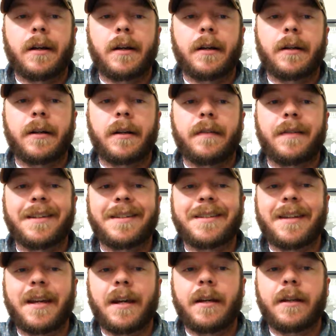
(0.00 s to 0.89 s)
in
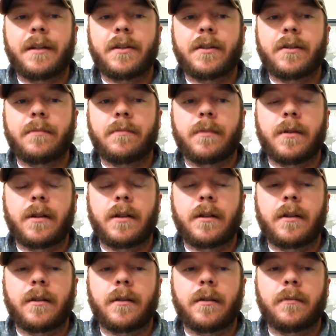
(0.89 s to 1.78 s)
this case,
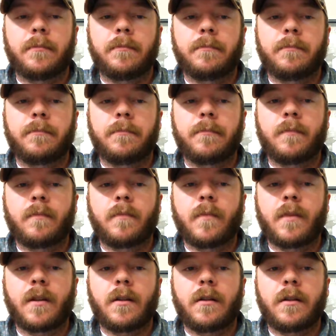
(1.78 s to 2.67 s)

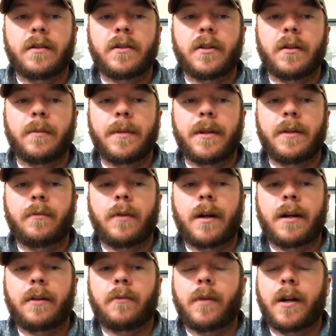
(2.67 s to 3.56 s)
it's going to be
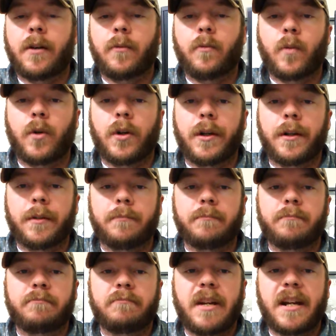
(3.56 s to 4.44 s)
right around
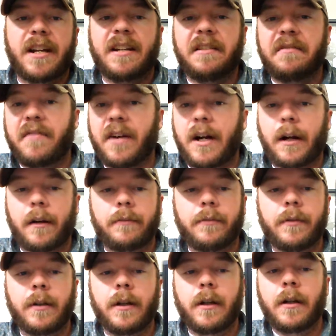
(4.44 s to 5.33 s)

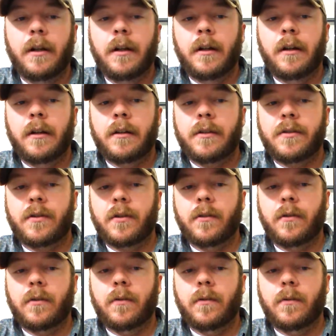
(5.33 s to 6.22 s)
185.
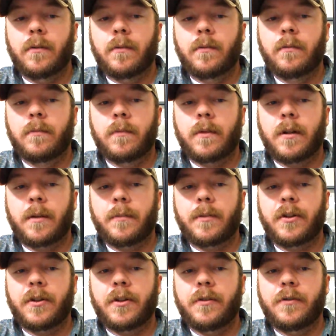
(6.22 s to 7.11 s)
So I'm
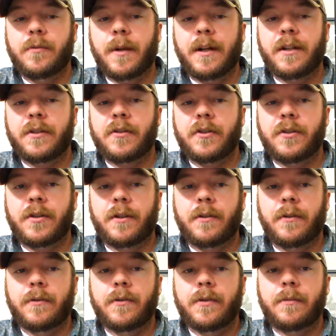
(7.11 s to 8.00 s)
going to use my inches
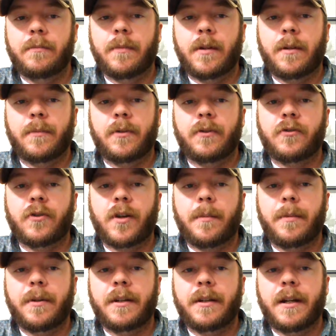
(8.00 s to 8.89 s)
arrows. I'm going to
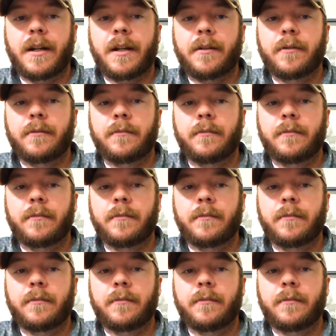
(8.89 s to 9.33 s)
drop it down